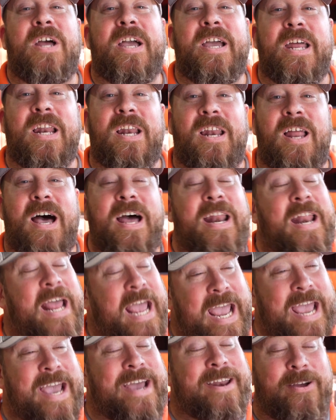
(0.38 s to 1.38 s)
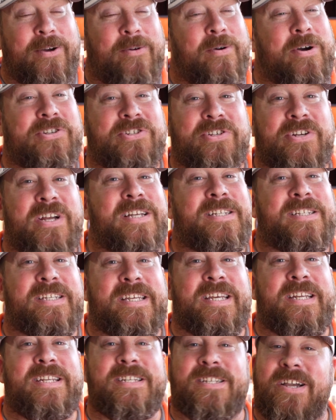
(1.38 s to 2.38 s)
I get a lot, and a question I
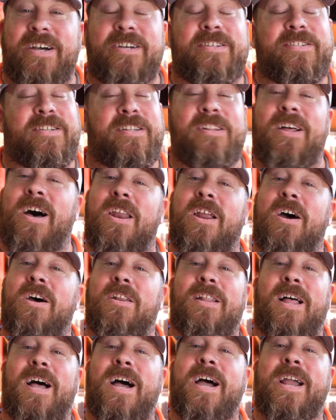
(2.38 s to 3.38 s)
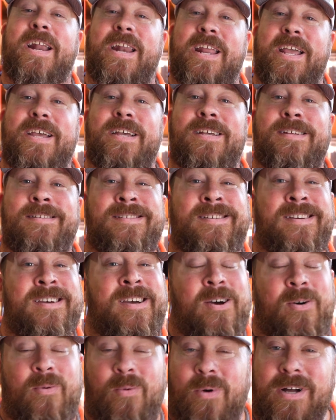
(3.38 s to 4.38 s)
see discussed a lot online, is
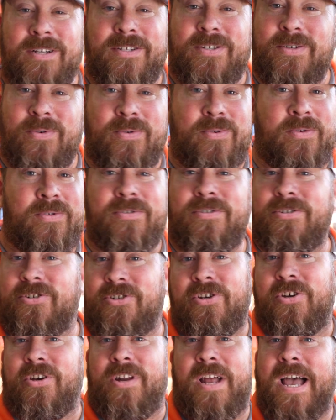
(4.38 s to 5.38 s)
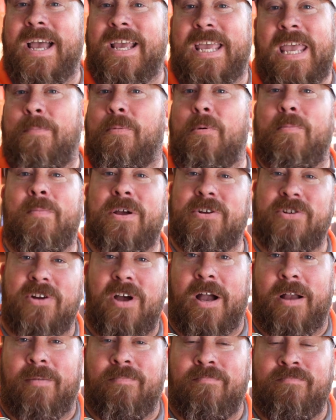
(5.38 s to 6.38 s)
what tools should I keep in my truck?